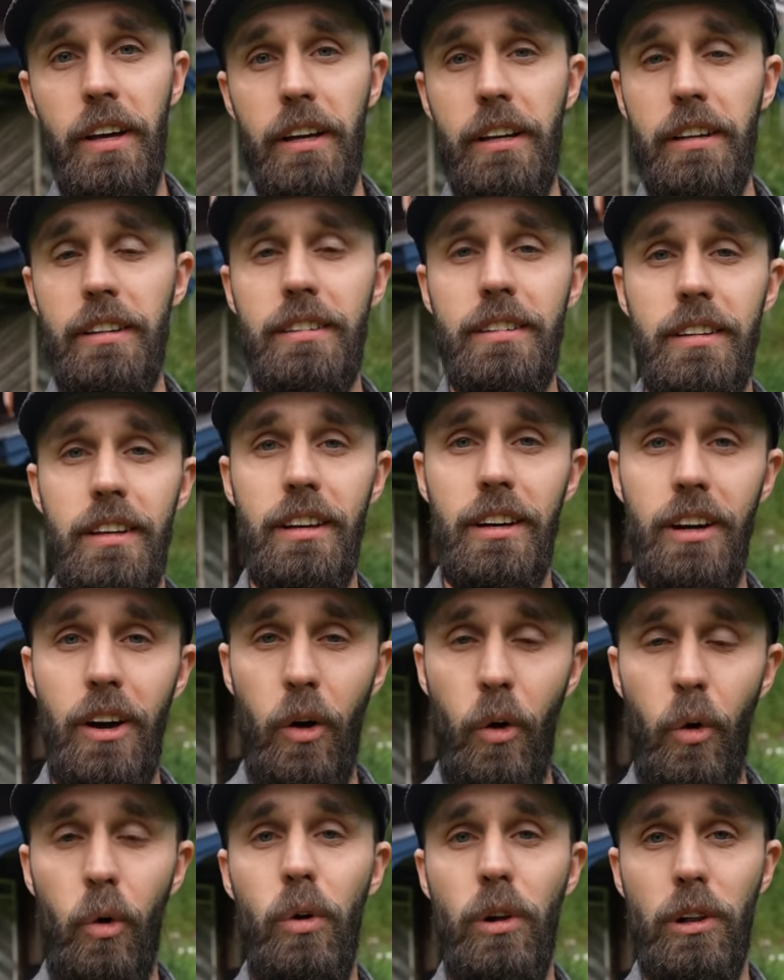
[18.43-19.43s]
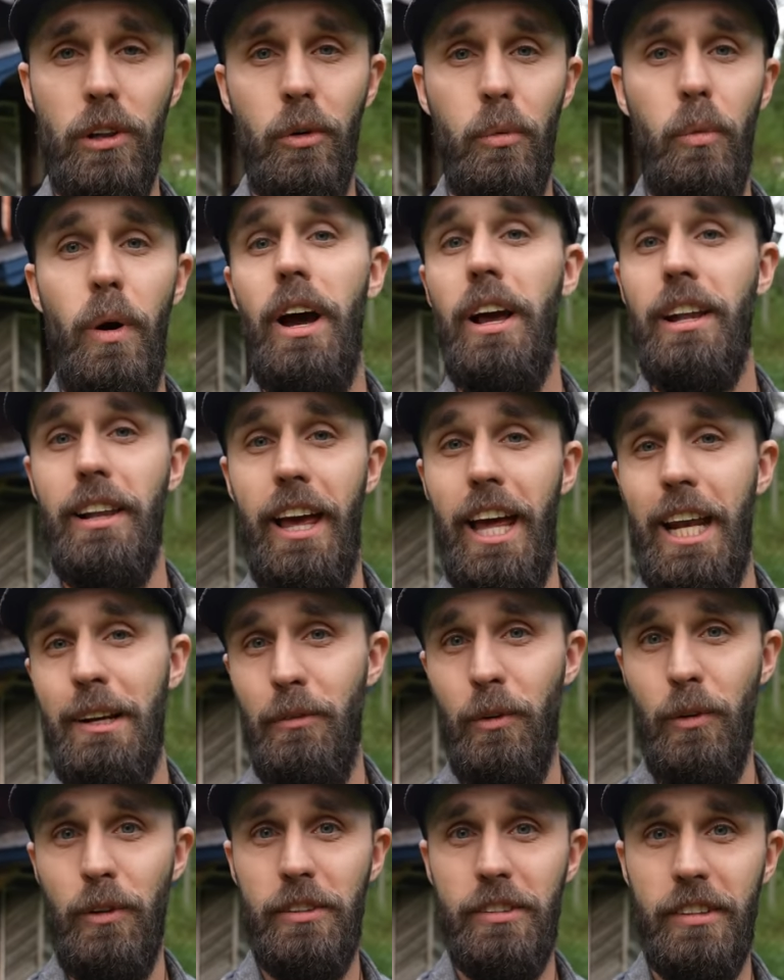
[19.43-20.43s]
is all the wild
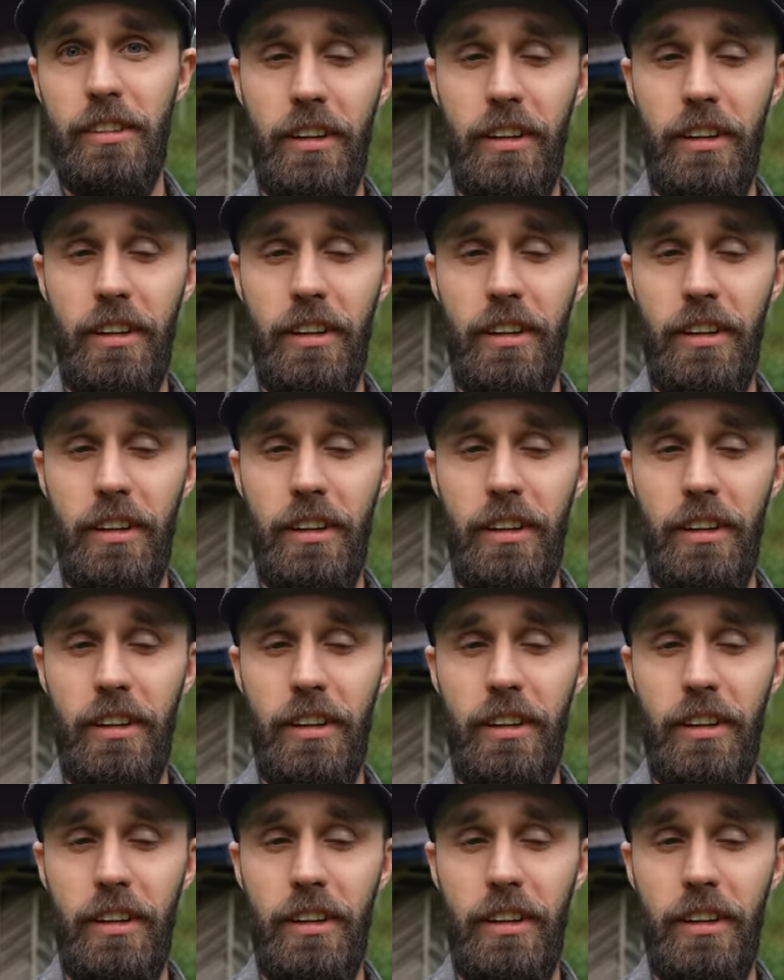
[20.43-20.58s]
animals.